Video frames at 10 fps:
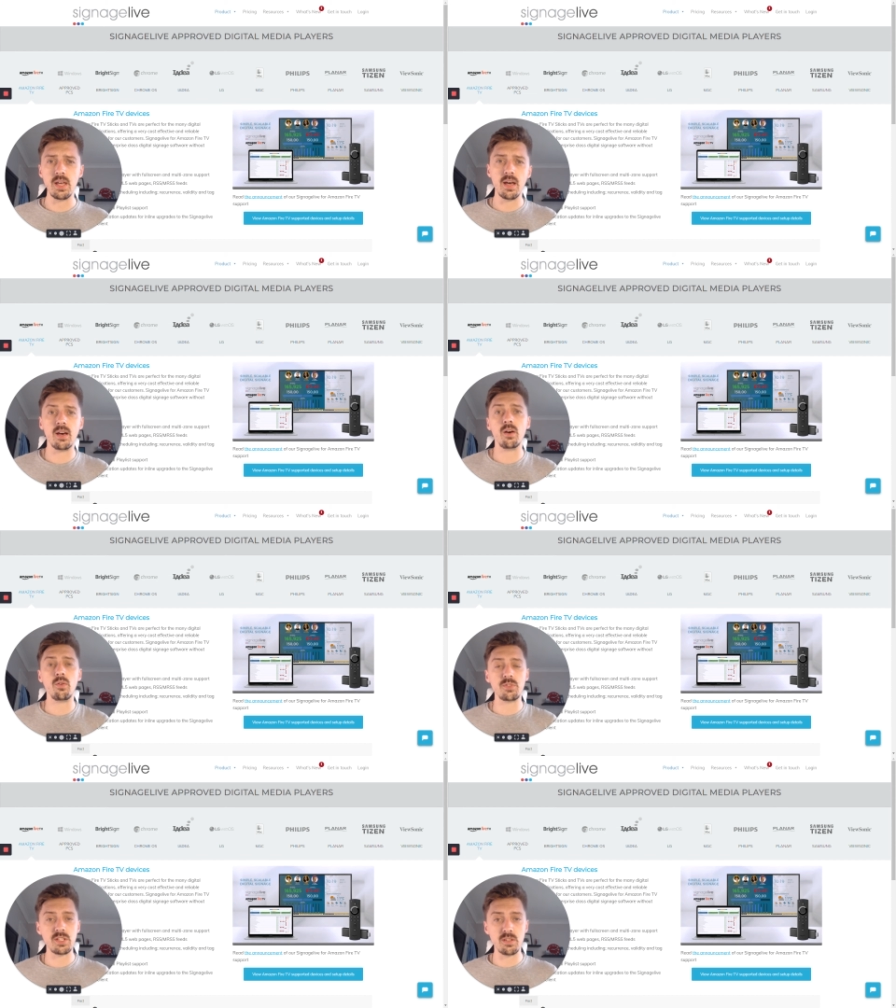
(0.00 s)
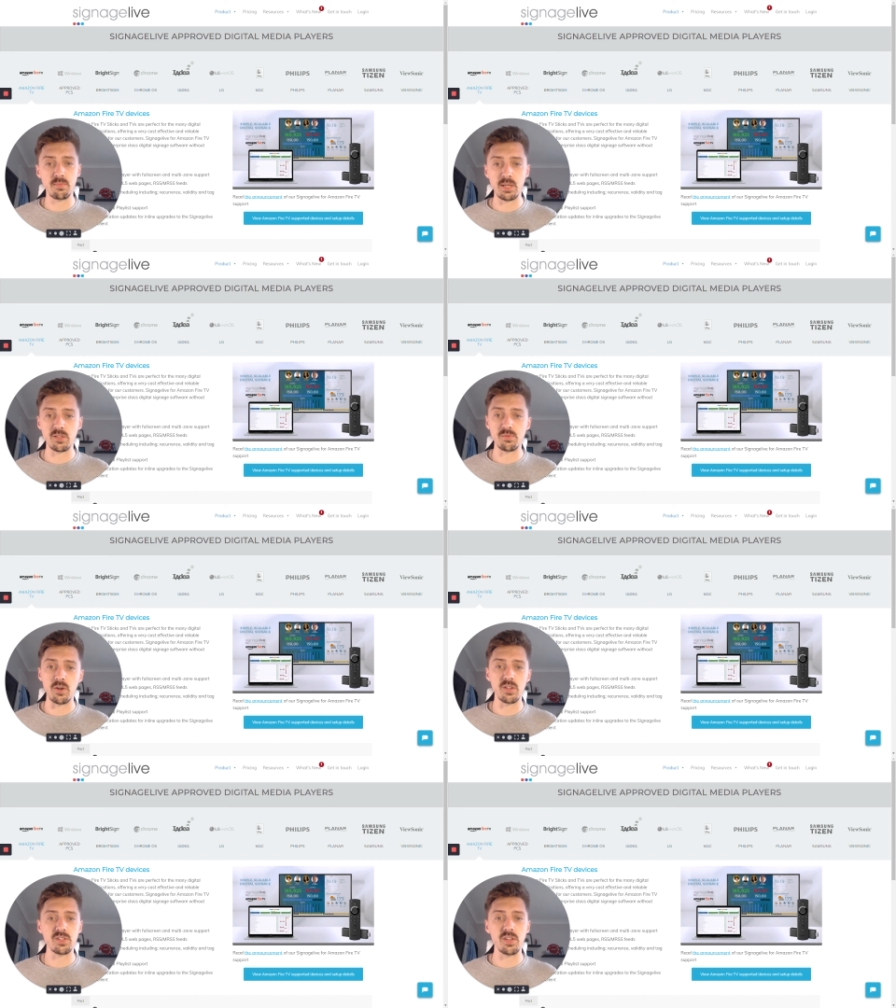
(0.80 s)
Uh, obviously, the biggest
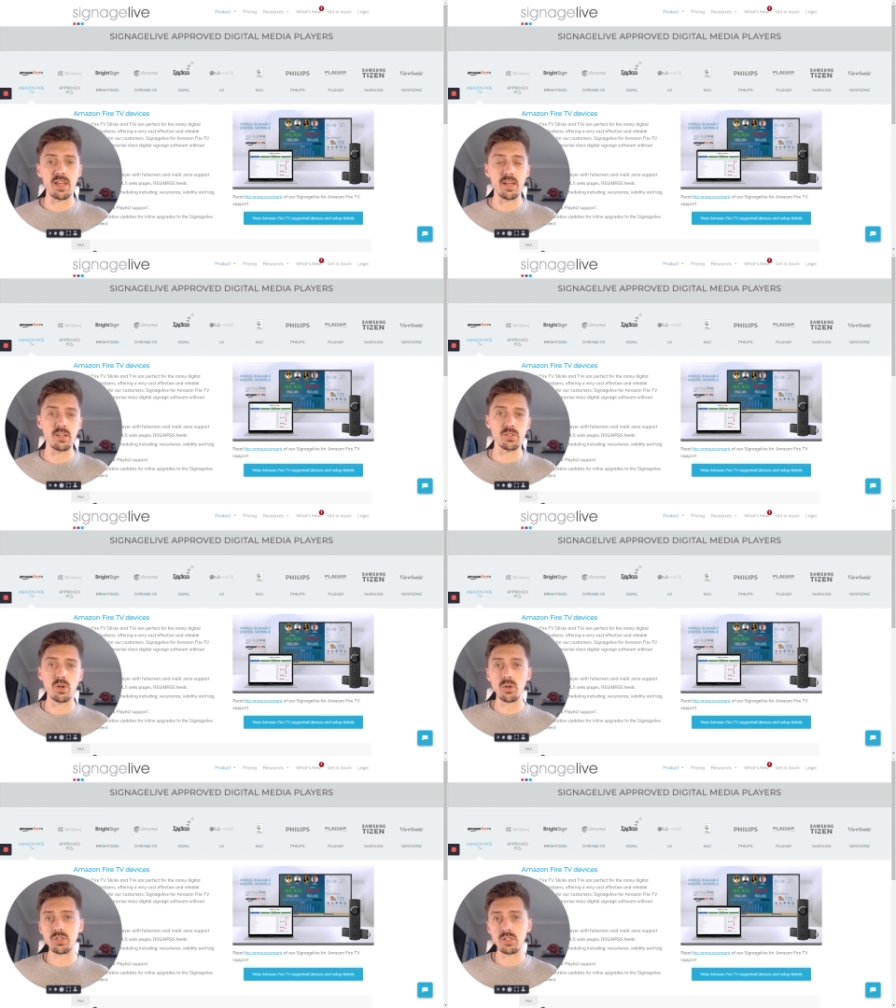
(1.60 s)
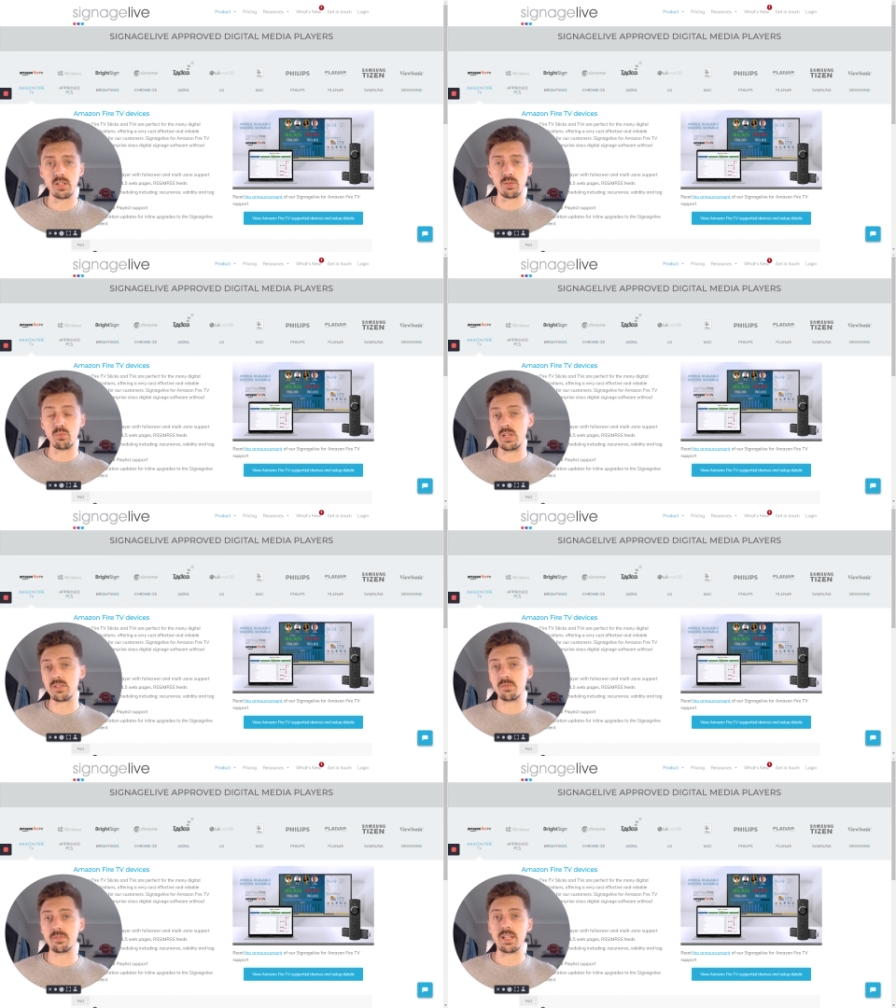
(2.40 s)
variance in there is cost, and the
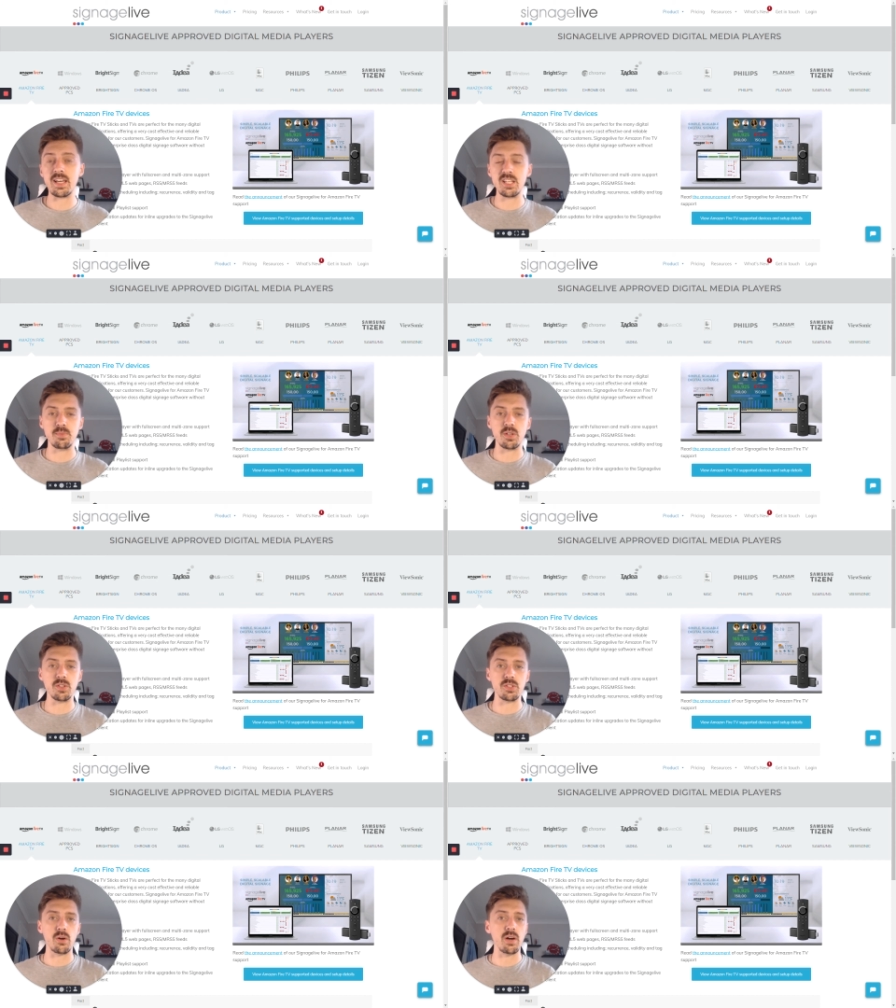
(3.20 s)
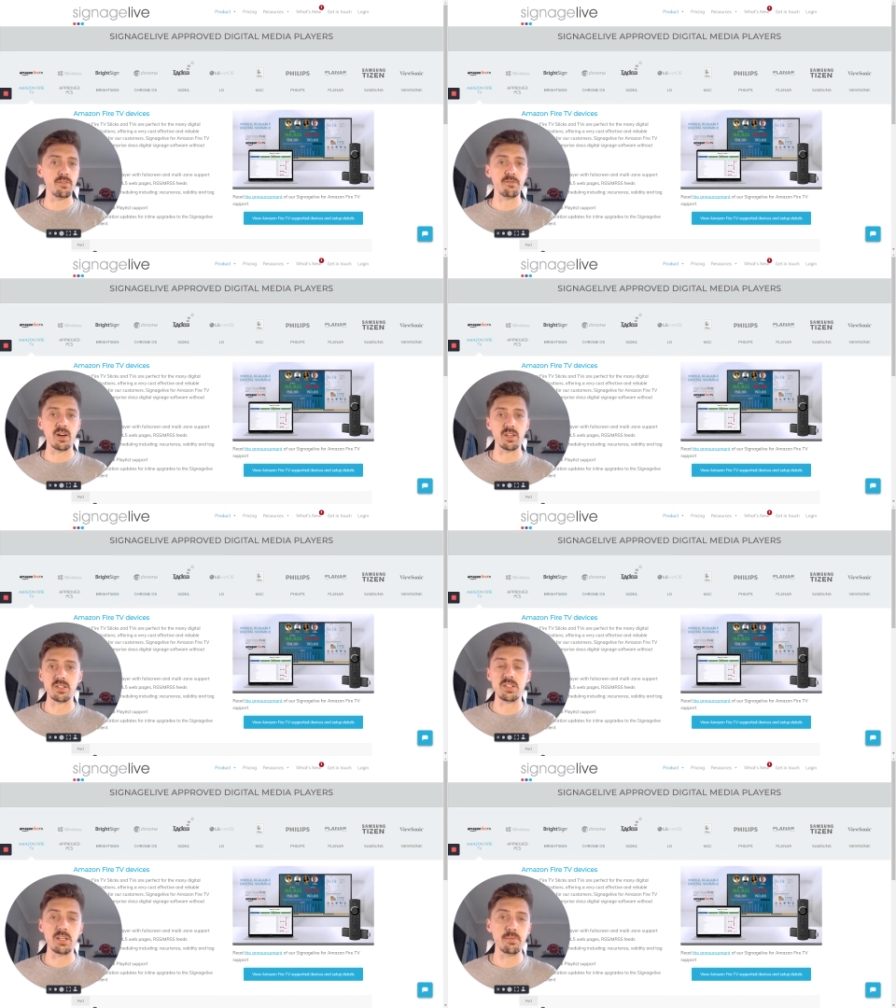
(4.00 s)
reason for that is because they'll have faster
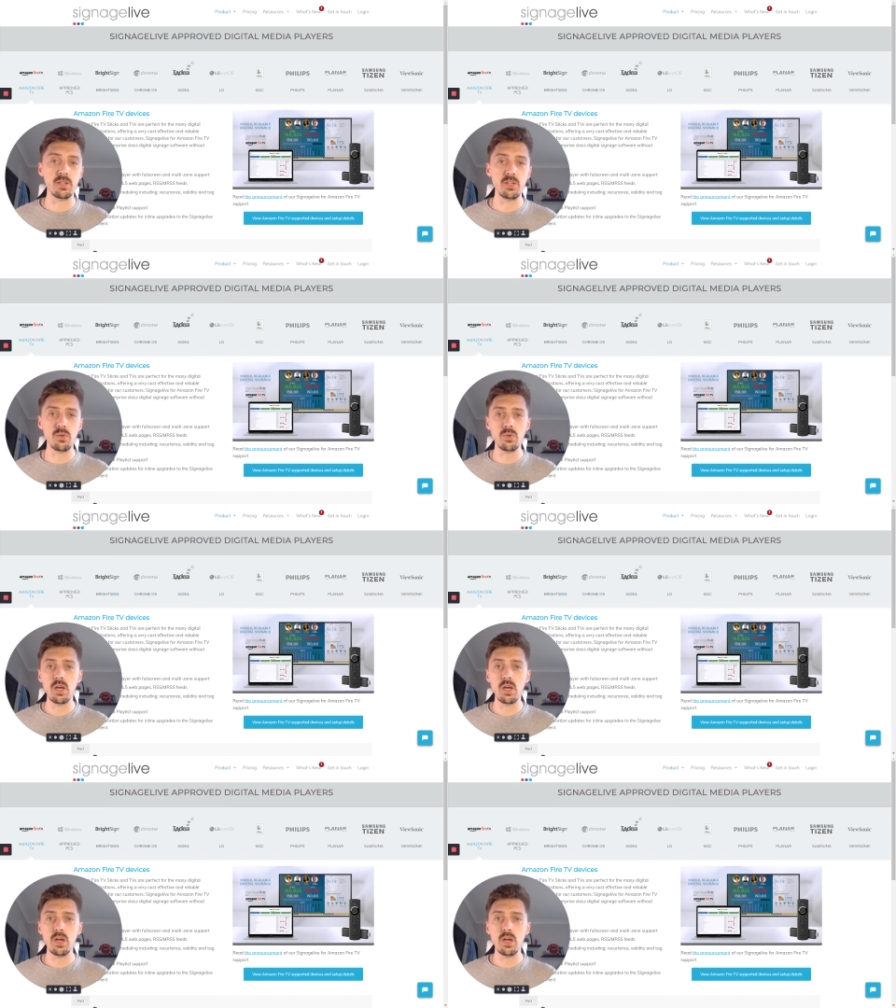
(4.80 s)
CPU,